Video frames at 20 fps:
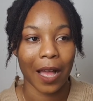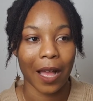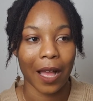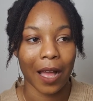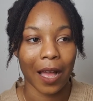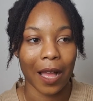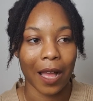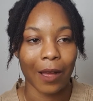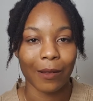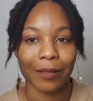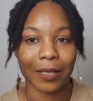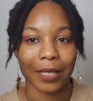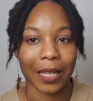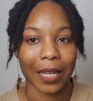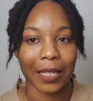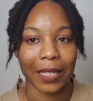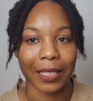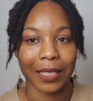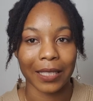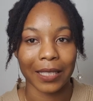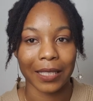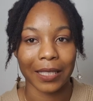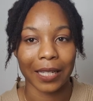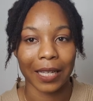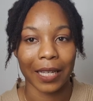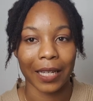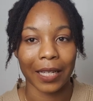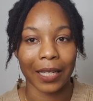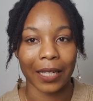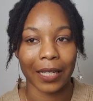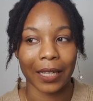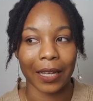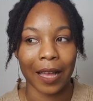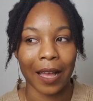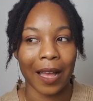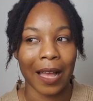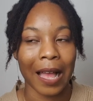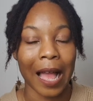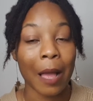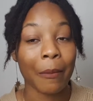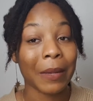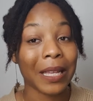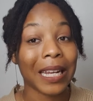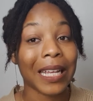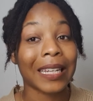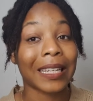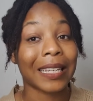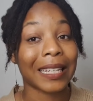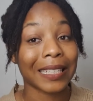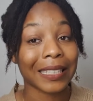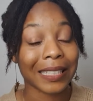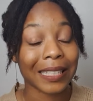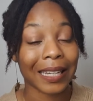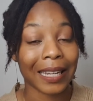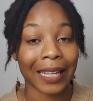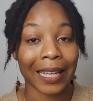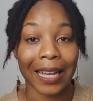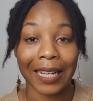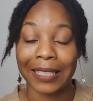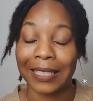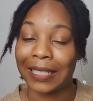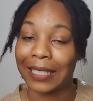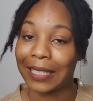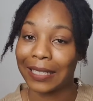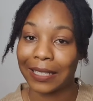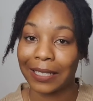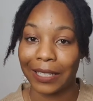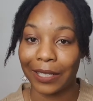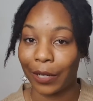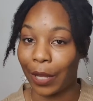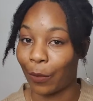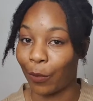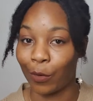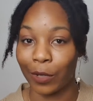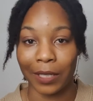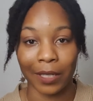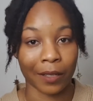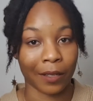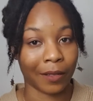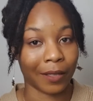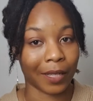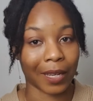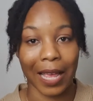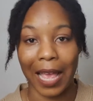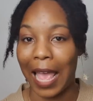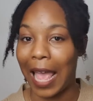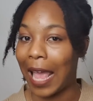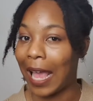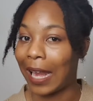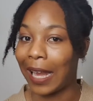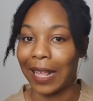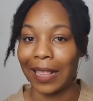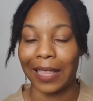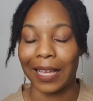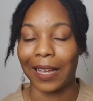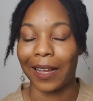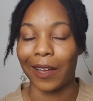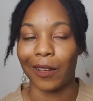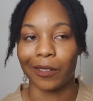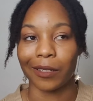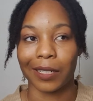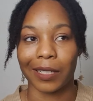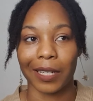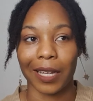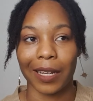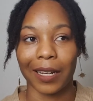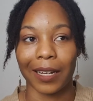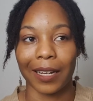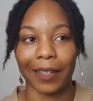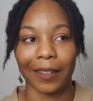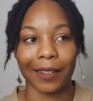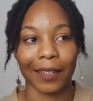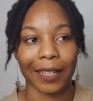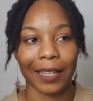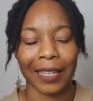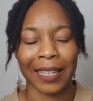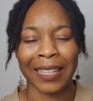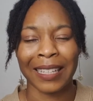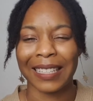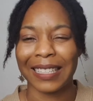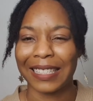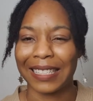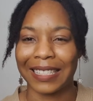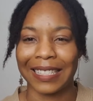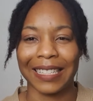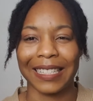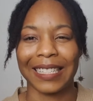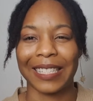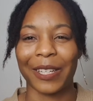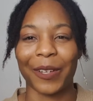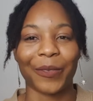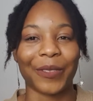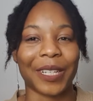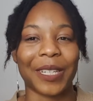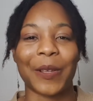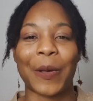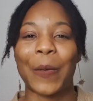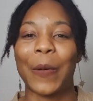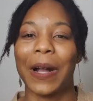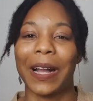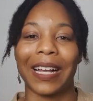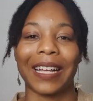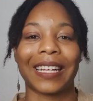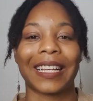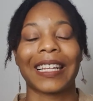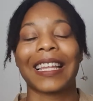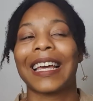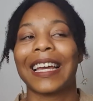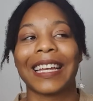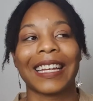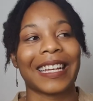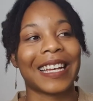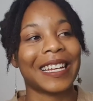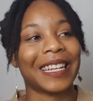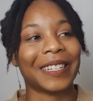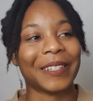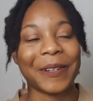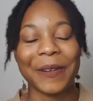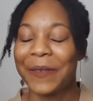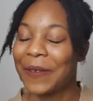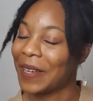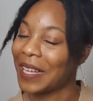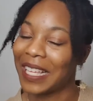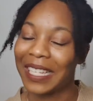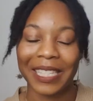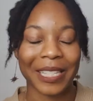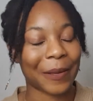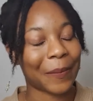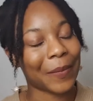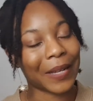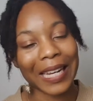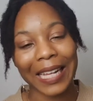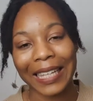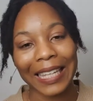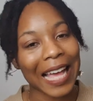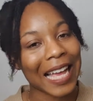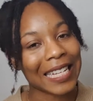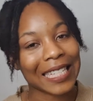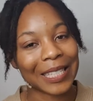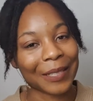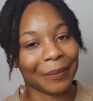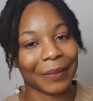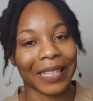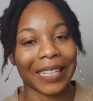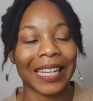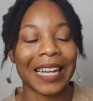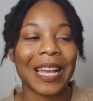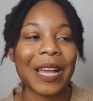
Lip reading: I was kind of just like, I mean, initially I wasn't losing anything. I was just kind of like, this stuff doesn't work, like somebody lied to me.